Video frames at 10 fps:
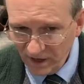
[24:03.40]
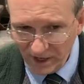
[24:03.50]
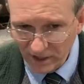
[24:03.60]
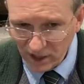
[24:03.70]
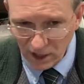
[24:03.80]

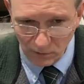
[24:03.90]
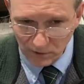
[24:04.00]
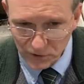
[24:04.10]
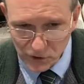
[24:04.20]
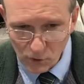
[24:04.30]
in
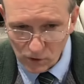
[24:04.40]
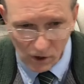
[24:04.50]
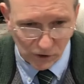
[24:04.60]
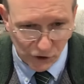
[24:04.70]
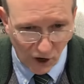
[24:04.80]
the
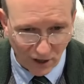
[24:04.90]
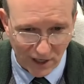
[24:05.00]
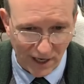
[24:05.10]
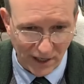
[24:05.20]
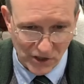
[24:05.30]
so-called
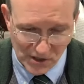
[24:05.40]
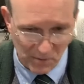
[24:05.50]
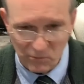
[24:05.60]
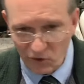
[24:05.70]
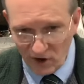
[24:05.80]
dark ages,
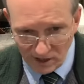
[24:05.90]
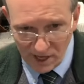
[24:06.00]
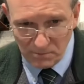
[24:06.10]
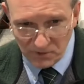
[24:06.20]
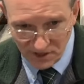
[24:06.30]
and bring
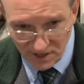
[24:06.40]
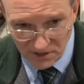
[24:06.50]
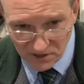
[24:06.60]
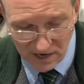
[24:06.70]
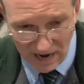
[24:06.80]
them to
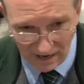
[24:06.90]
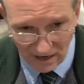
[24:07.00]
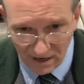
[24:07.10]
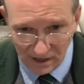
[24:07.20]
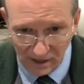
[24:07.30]
this day,
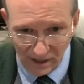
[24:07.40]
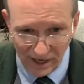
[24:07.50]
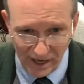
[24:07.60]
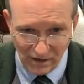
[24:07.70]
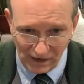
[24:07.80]

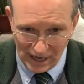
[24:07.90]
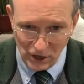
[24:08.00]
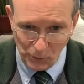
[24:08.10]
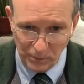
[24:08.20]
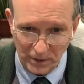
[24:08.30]
and
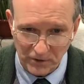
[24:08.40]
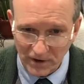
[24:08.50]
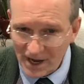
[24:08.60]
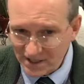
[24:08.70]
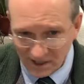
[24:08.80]
open up
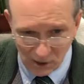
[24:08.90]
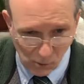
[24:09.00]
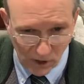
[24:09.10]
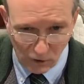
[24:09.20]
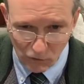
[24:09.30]
their eyes, and
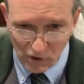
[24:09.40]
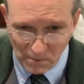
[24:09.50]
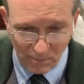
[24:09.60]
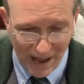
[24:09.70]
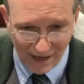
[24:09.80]
they'll want to
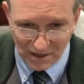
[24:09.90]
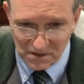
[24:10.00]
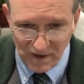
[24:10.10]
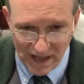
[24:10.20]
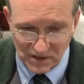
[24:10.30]
run back
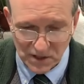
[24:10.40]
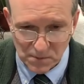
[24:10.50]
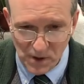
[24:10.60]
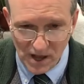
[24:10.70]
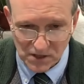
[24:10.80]
as fast
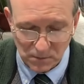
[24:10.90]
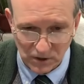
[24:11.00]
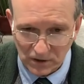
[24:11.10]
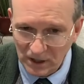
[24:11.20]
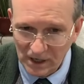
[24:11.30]
as
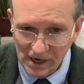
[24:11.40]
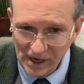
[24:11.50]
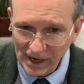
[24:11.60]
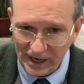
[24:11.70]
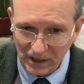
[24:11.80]
possible,
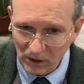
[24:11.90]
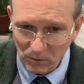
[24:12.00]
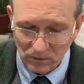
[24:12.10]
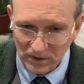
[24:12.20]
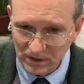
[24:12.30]

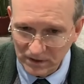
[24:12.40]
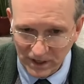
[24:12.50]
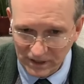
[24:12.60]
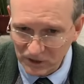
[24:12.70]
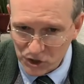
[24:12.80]

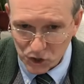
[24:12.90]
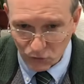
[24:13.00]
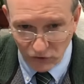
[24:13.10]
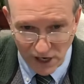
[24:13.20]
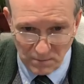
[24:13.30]
and
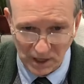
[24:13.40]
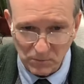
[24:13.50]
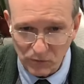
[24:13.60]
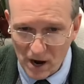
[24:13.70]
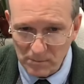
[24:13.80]

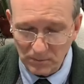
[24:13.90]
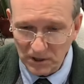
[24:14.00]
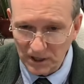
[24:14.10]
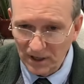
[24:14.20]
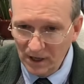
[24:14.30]
screaming
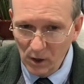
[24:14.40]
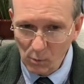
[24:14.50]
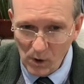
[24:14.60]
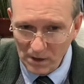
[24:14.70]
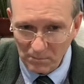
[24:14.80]
probably,
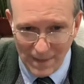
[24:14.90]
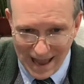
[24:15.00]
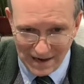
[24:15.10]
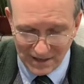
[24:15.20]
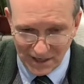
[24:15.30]
what
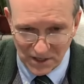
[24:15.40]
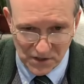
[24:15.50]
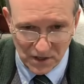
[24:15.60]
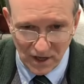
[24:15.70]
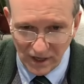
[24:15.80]

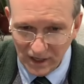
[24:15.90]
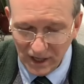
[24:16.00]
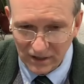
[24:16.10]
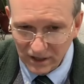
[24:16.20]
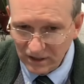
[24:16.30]
madness.
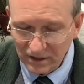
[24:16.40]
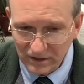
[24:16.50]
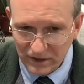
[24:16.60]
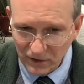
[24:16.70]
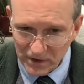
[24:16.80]

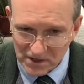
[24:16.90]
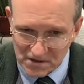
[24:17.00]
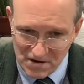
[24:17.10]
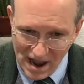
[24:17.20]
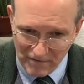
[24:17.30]
There
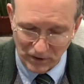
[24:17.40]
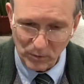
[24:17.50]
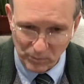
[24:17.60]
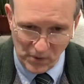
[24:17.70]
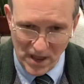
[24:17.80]
has
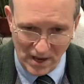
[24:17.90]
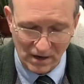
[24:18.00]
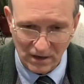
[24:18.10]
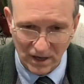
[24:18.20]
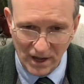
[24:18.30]
never
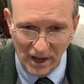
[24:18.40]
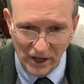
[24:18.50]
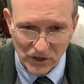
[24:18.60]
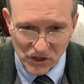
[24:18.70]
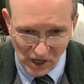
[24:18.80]
been
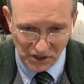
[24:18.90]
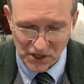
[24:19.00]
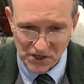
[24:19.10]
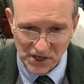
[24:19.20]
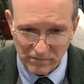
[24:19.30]

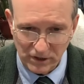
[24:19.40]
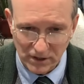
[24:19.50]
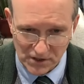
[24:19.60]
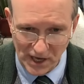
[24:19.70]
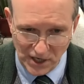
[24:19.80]
such a
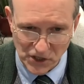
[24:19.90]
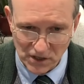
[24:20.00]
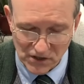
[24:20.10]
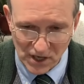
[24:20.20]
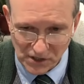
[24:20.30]

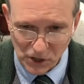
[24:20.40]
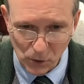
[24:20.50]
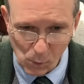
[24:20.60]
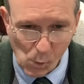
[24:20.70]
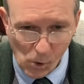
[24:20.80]
civilization, such
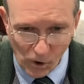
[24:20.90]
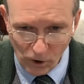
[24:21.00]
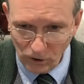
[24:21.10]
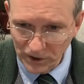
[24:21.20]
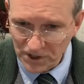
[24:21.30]
a
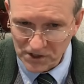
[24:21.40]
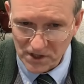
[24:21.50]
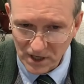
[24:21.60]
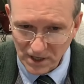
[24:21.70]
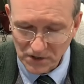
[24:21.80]
world as
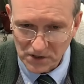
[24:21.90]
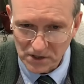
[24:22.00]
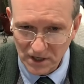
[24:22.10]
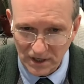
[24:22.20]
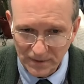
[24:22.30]

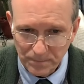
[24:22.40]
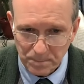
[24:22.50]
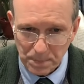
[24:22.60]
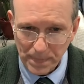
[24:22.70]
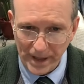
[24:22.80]
this.
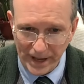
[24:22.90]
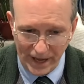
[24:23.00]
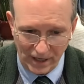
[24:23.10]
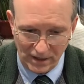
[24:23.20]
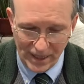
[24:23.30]

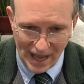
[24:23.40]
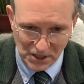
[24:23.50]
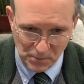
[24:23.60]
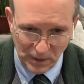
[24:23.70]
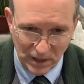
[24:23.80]
And
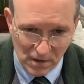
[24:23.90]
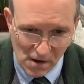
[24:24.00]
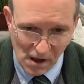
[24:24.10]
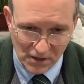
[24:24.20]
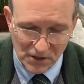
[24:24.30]
that's
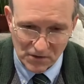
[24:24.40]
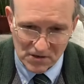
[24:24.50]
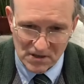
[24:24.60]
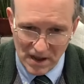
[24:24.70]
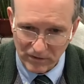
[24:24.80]
because
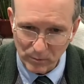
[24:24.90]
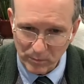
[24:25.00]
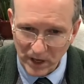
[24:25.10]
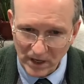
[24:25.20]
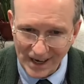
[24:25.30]
there's never
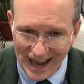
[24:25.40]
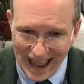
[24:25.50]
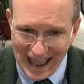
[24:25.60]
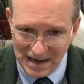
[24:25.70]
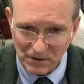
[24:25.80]
been an
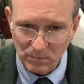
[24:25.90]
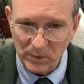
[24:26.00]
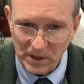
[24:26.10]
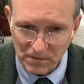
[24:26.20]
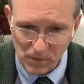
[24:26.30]

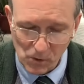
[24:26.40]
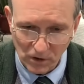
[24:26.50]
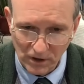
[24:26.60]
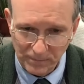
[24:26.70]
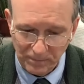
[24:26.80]
end
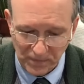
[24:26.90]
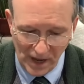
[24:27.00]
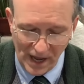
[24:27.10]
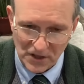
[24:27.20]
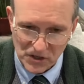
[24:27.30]
before.
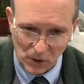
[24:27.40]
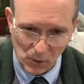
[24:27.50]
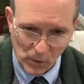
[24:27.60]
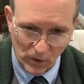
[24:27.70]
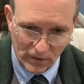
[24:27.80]
And so
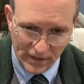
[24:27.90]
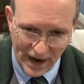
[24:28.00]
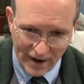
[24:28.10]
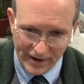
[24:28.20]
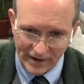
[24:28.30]
we're
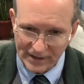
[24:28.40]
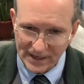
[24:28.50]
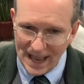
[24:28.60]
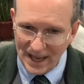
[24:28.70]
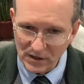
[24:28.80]
there,
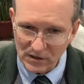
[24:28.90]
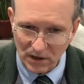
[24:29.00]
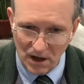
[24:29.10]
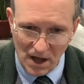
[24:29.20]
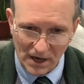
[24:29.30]
and
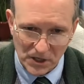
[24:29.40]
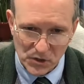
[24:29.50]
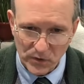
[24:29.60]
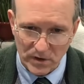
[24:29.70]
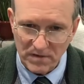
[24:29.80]
God
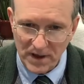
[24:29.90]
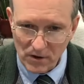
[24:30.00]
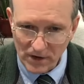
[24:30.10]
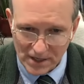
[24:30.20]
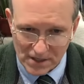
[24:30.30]
has
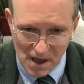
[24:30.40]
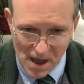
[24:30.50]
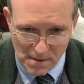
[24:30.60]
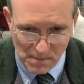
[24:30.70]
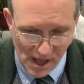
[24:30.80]
revealed a
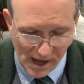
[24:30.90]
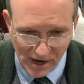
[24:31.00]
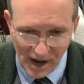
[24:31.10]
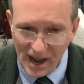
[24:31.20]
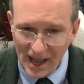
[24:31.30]

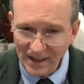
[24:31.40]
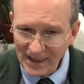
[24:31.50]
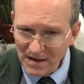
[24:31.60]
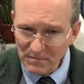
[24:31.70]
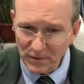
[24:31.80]
timeline. And
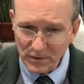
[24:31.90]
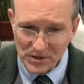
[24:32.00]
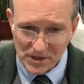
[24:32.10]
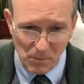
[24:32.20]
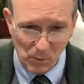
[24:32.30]
then for
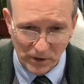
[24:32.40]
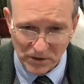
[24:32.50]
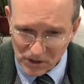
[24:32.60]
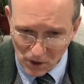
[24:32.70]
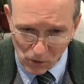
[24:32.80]

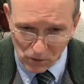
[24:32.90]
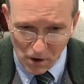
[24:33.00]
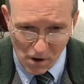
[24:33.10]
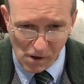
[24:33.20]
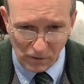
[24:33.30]
someone,
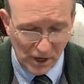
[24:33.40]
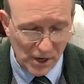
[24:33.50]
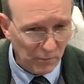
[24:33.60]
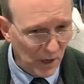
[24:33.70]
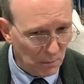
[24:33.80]
so-called
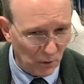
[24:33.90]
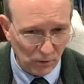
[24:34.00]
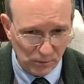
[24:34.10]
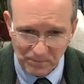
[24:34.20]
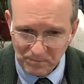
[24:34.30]

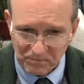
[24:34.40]
people,